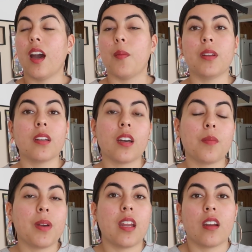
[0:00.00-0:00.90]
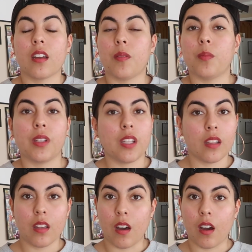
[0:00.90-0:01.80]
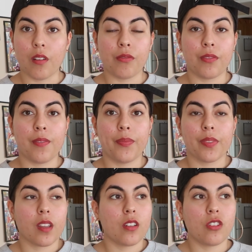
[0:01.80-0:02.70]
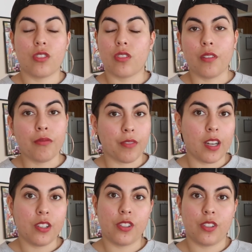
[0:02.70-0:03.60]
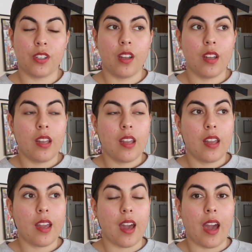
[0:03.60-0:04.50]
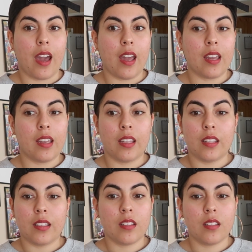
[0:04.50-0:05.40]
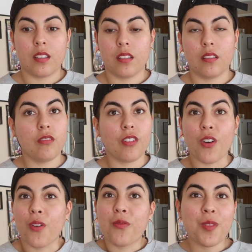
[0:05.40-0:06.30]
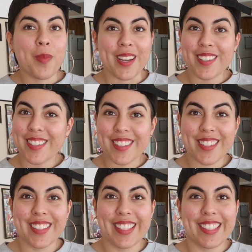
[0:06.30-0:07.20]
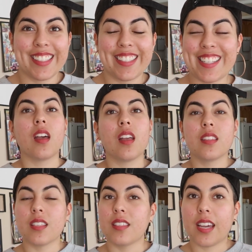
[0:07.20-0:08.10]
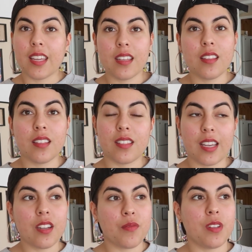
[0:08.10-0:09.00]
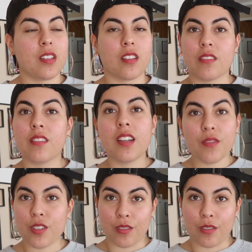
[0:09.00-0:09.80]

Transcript: I'm gonna cut my hair completely off, just start fresh, and, you know, hope for the best. The second, the second reason, because I only have